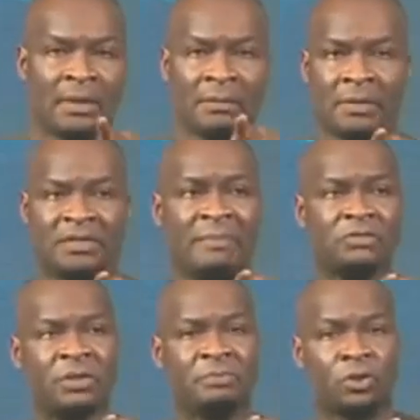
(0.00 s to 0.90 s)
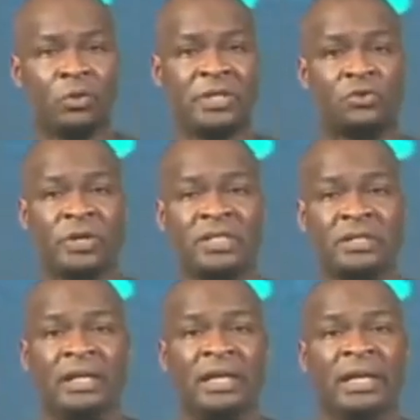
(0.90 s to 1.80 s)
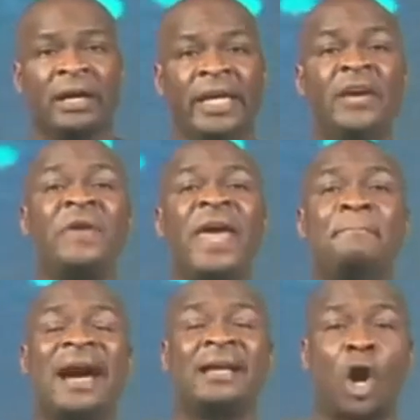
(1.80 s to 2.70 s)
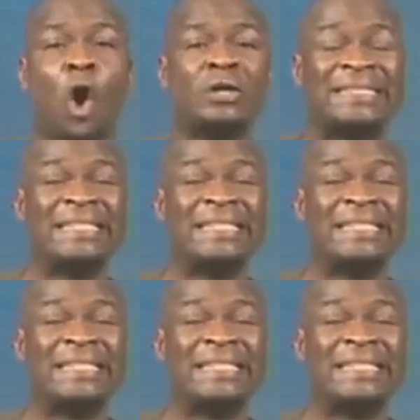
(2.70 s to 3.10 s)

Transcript: Same scripture, 20, 20. If a man curses